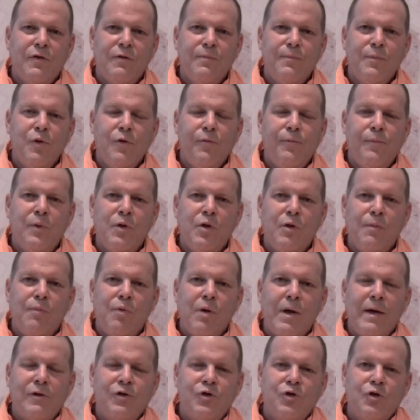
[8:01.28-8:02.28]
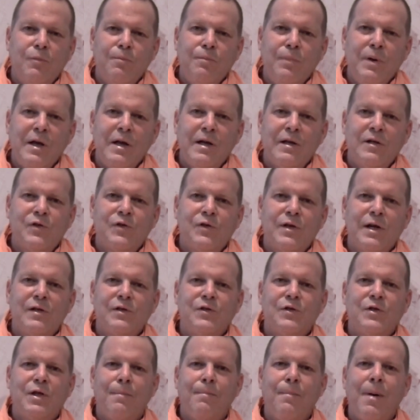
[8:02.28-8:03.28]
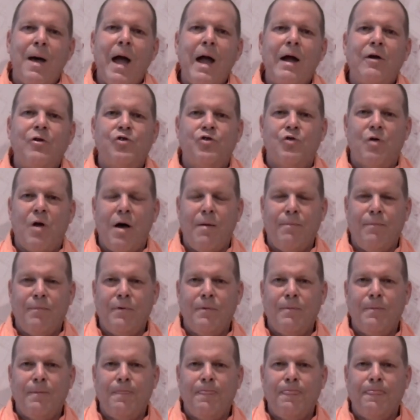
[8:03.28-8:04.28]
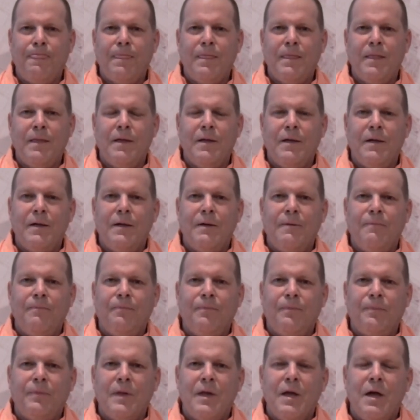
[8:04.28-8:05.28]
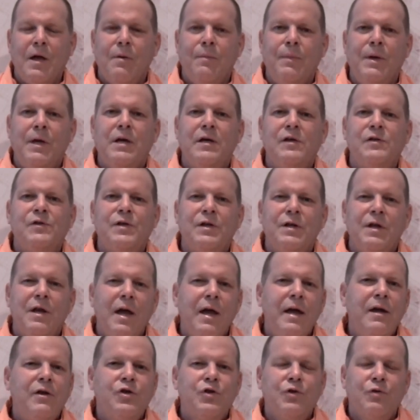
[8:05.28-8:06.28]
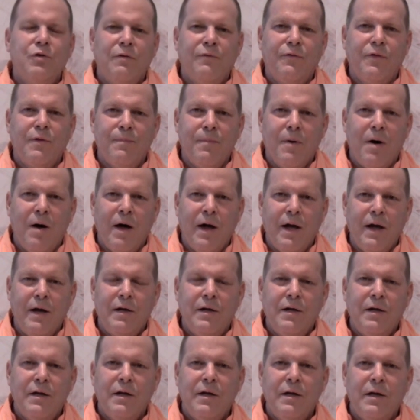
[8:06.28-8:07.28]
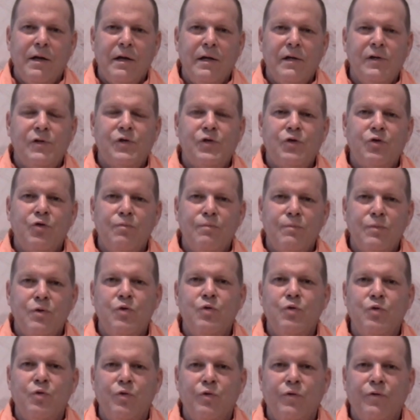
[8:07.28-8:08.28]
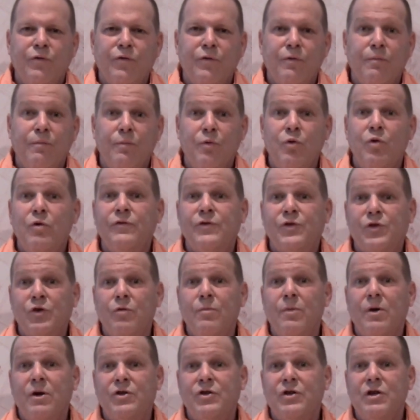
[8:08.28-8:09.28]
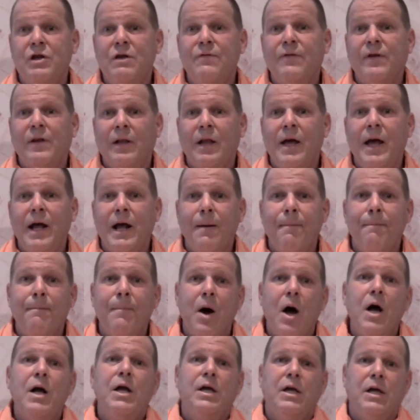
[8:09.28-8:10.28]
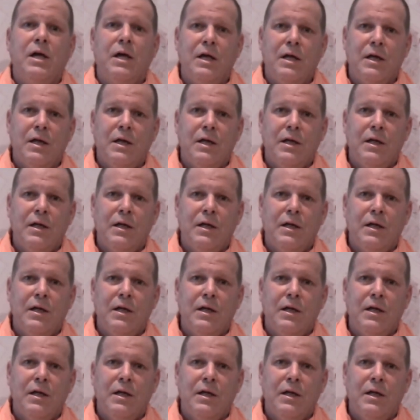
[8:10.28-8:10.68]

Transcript: the movement of the breath should be, in a sense, the backdrop. Because the nature of the mind is to move so much, even like a monkey.